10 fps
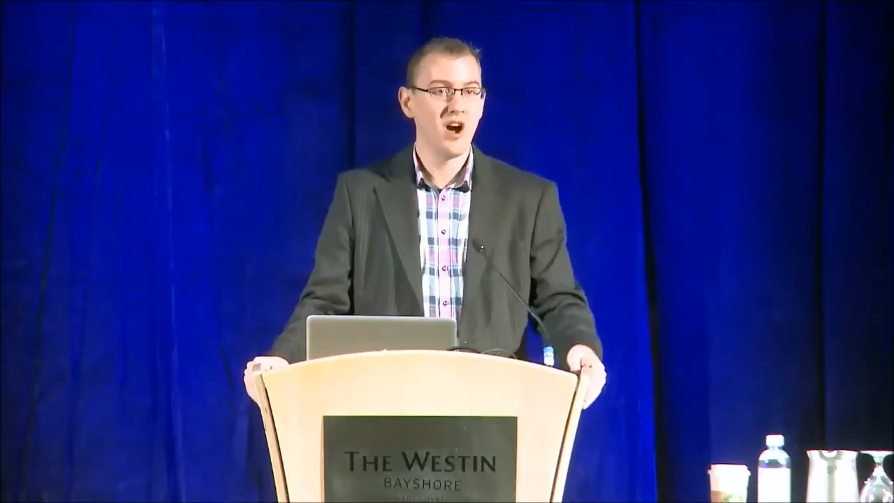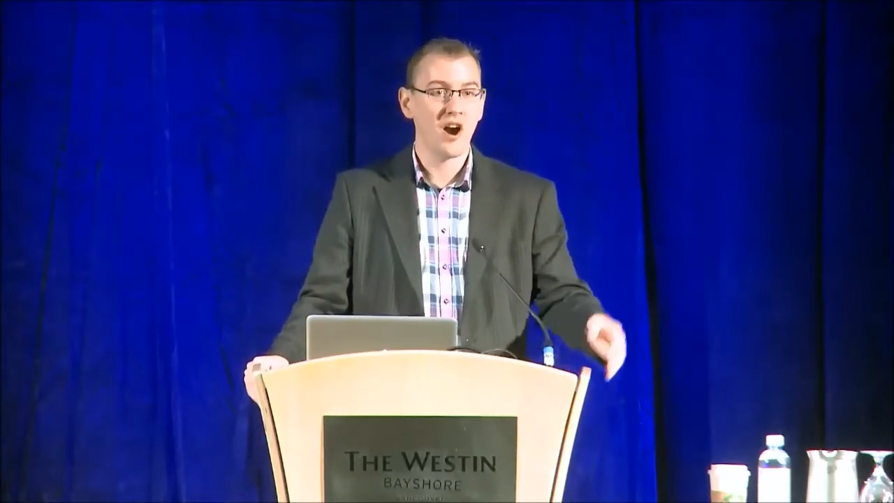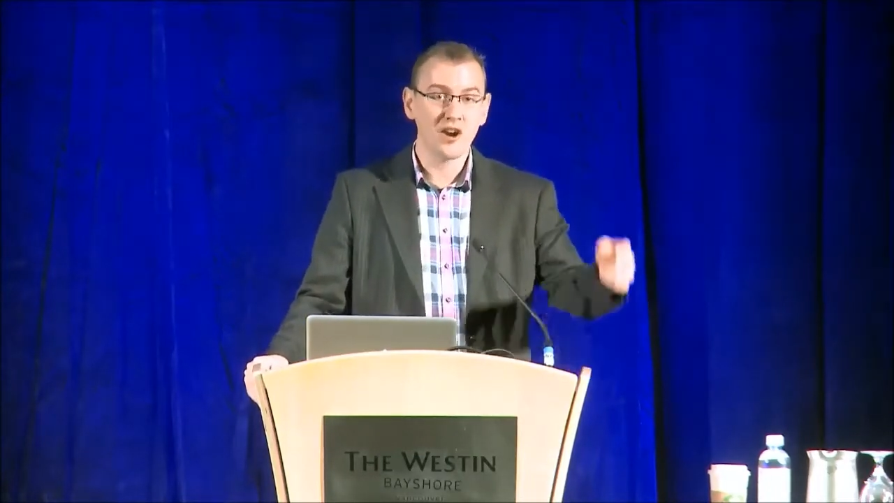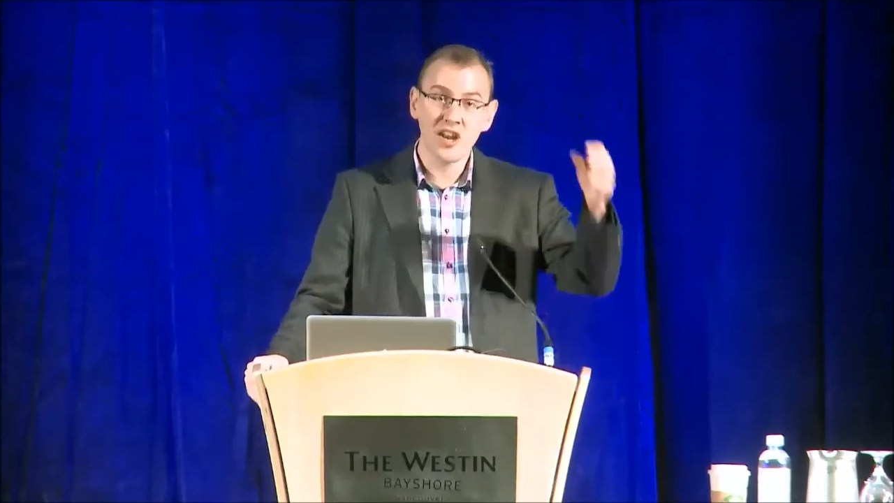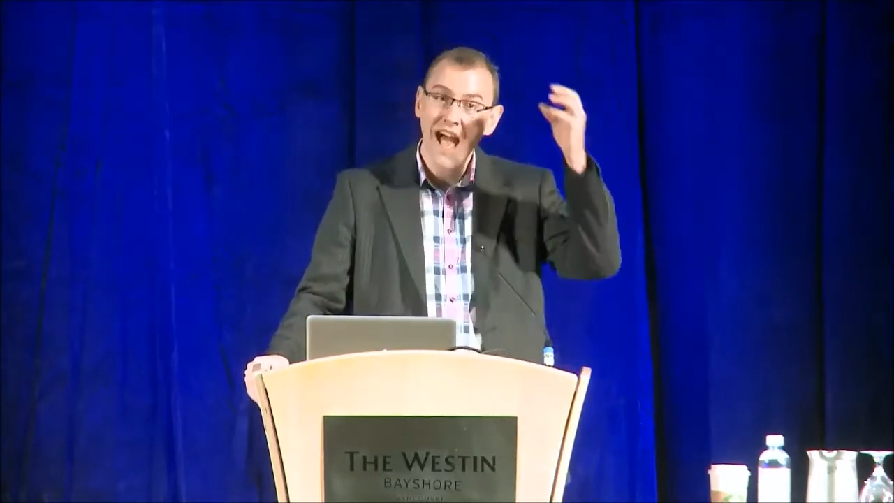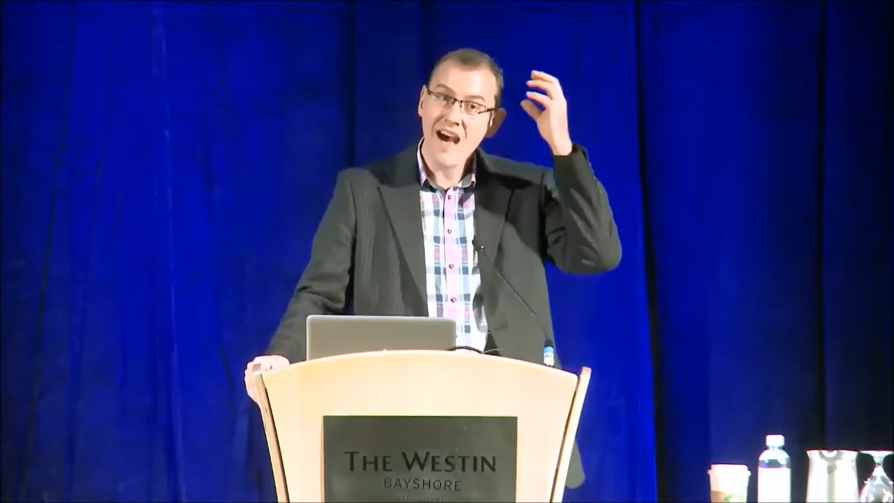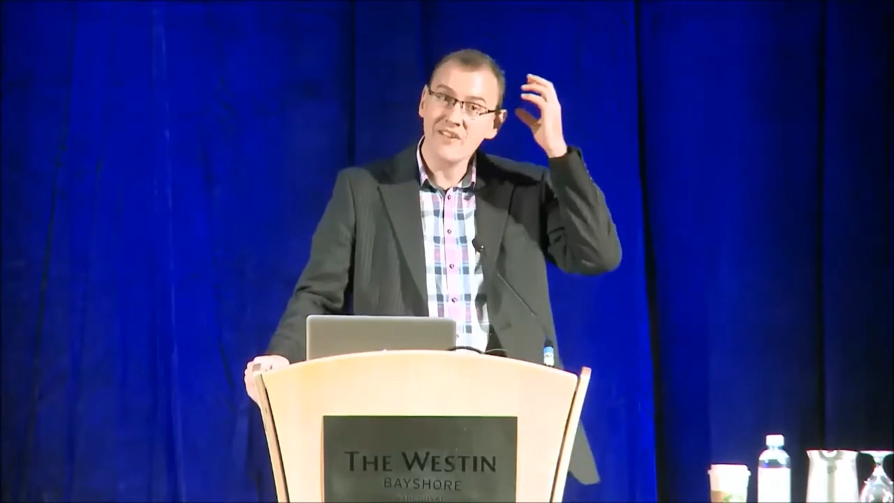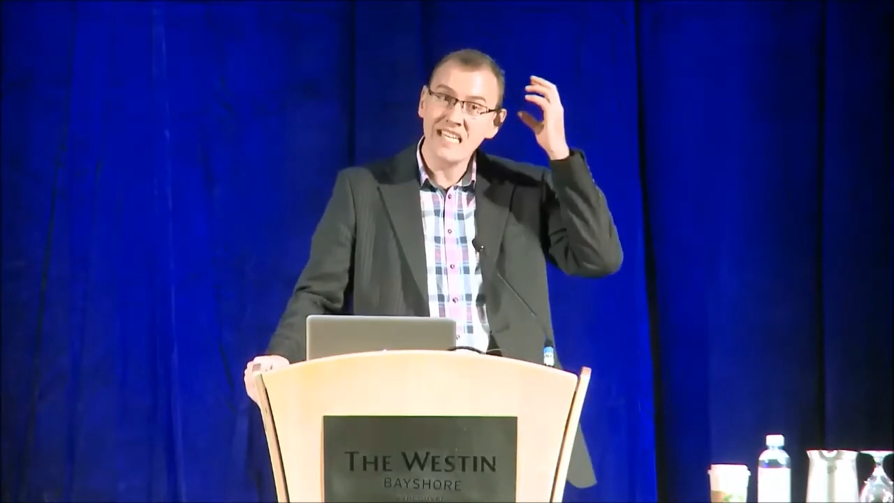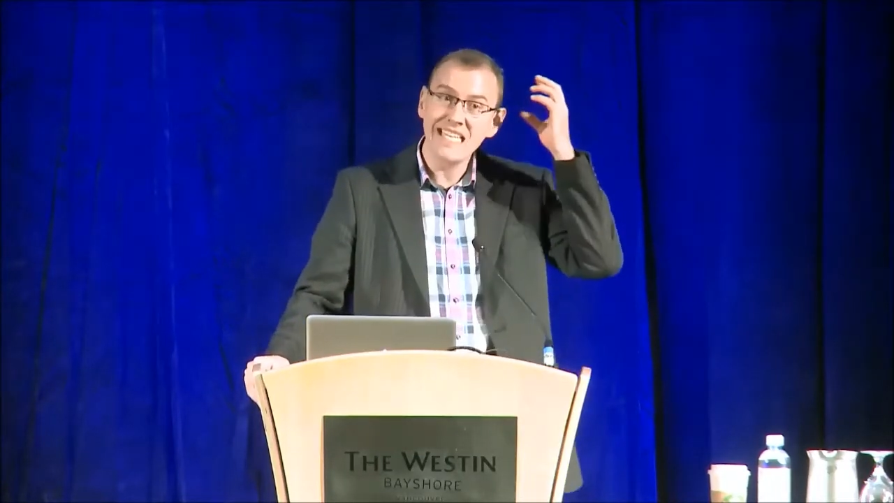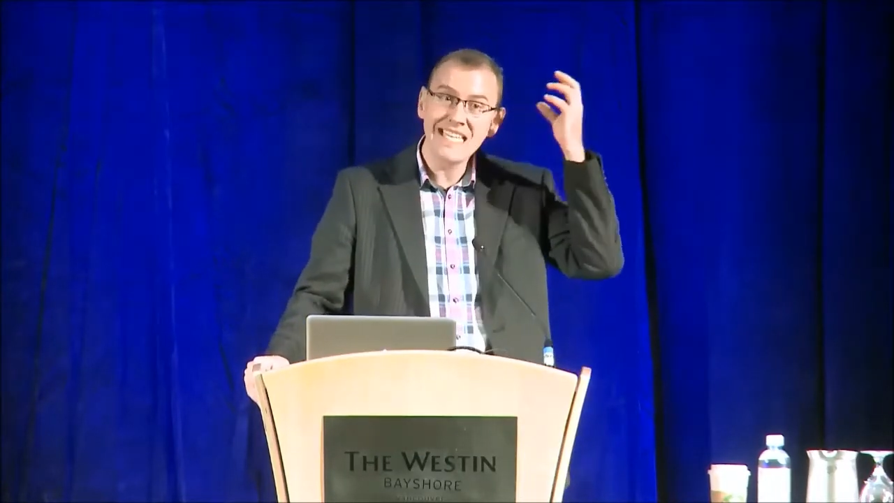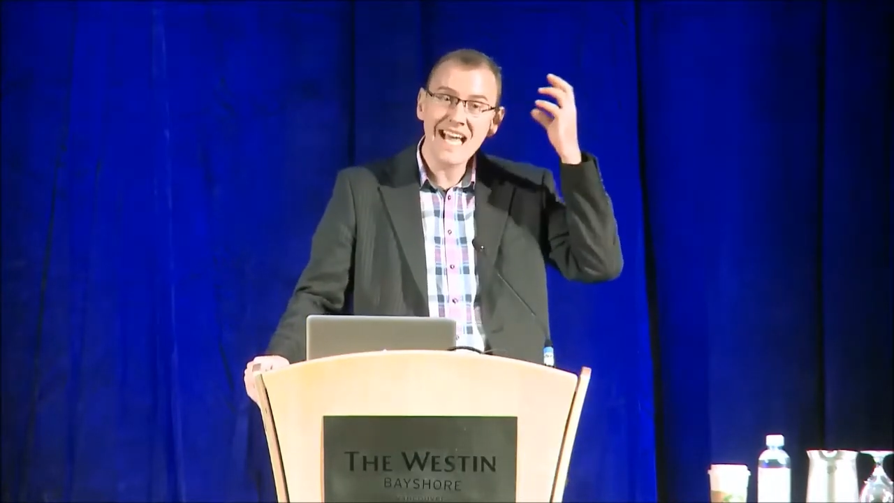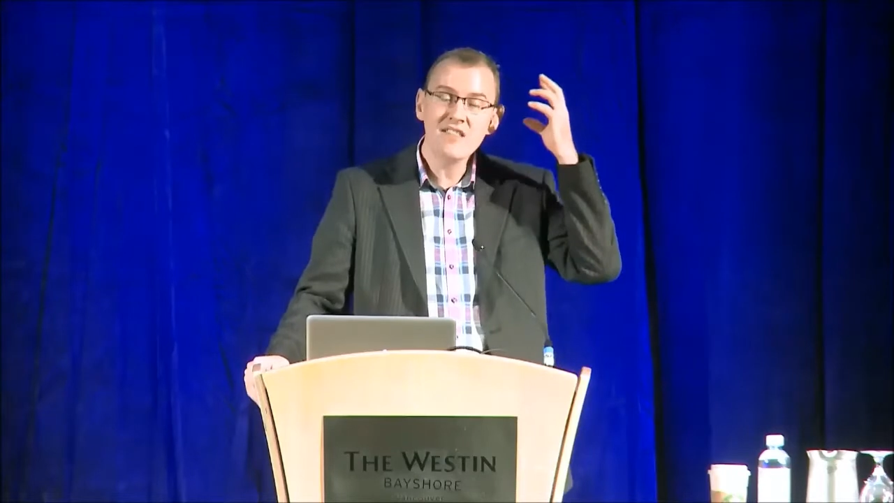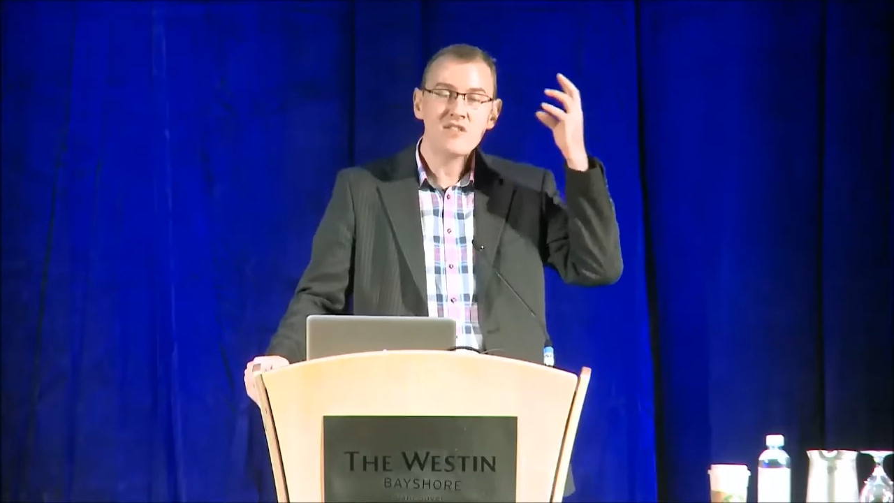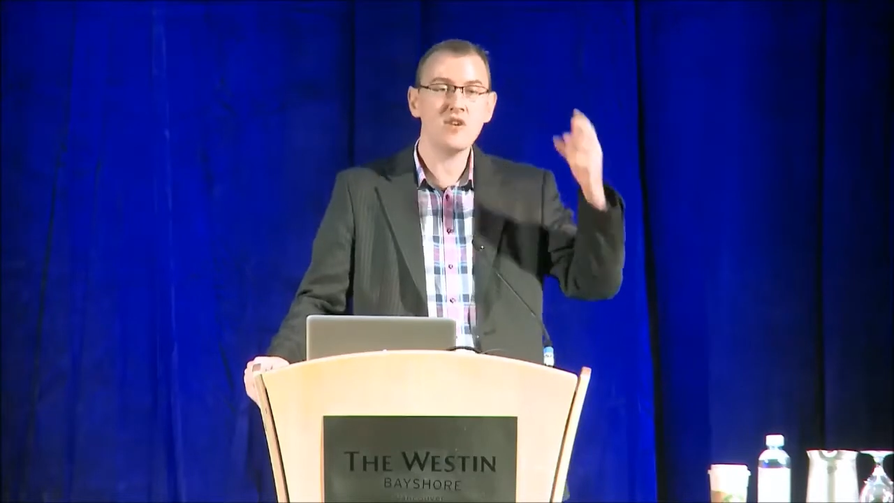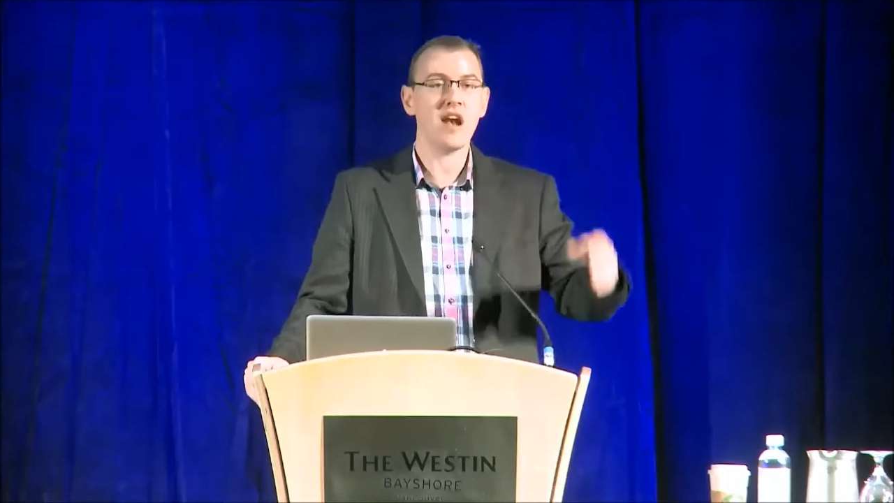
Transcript: are going to have a denser